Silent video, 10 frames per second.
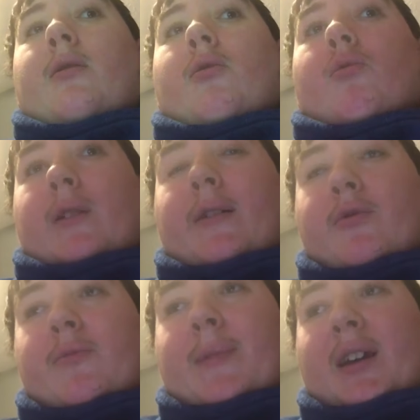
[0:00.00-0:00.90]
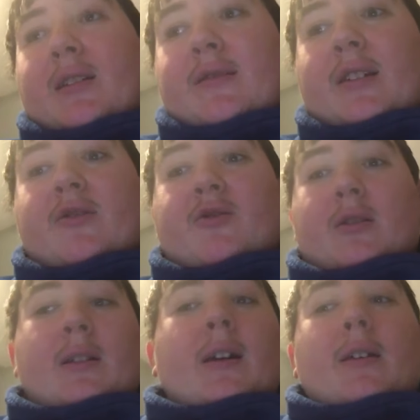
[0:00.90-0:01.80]
whenever you make a
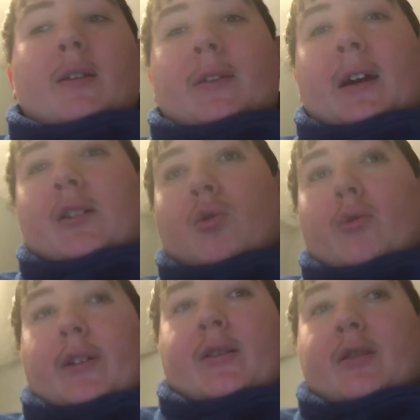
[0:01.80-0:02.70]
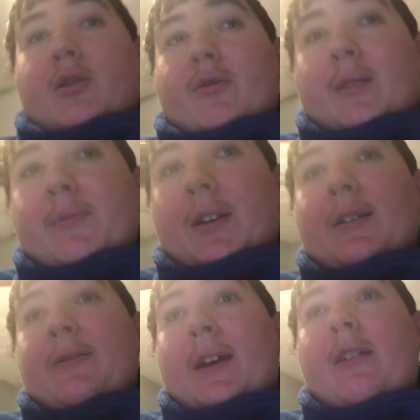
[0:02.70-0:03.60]
decision that you're going to do
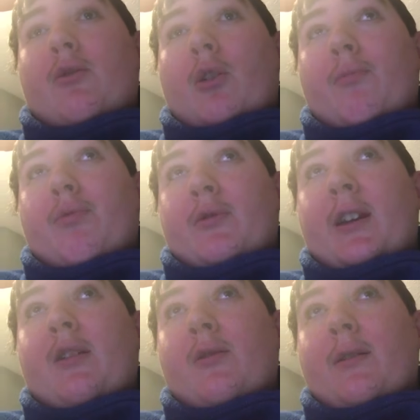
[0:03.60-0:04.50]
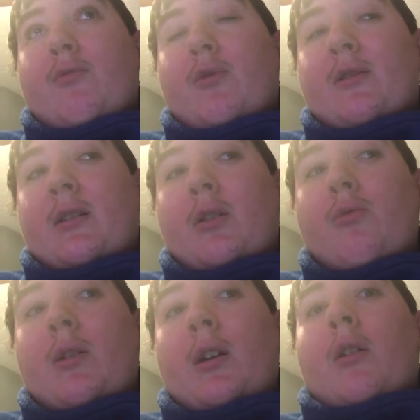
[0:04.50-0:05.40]
something that you don't particularly want to
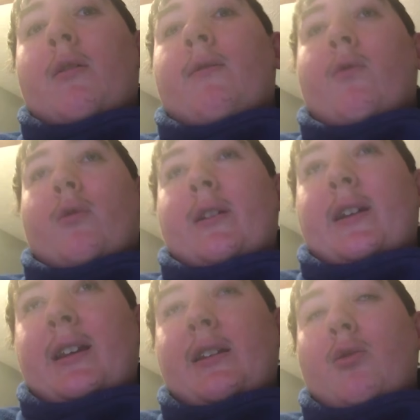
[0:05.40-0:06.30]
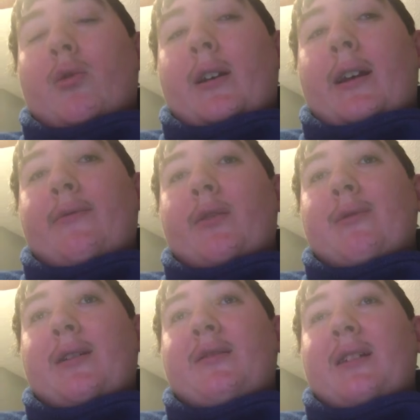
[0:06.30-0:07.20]
do for any or every
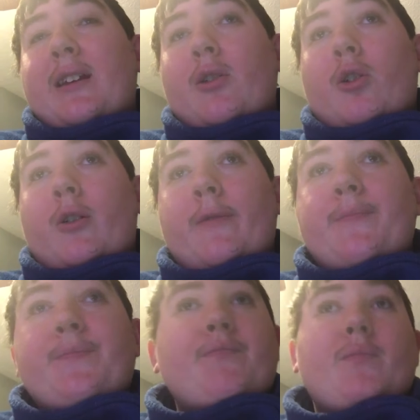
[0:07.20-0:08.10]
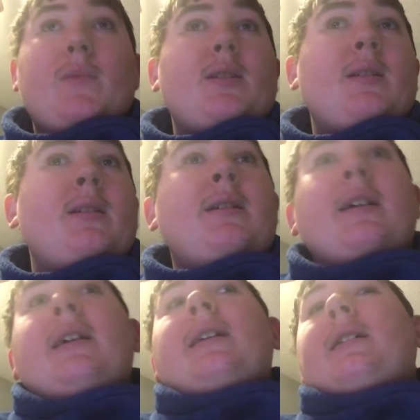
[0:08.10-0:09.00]
reason at all,
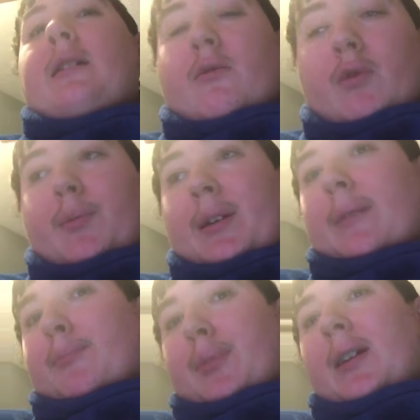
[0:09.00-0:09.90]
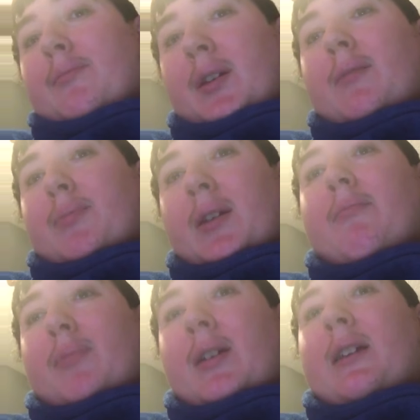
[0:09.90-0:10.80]
it would be a big, big,
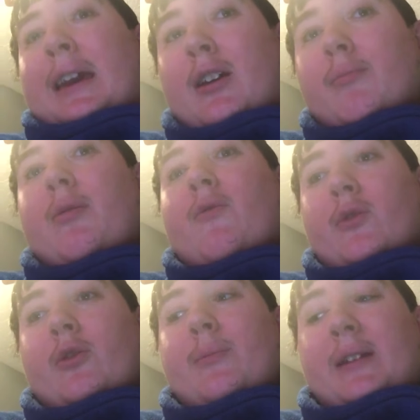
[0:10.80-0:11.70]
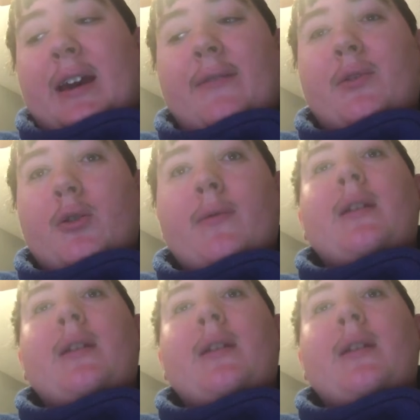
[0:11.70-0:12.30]
big, big help for your behavior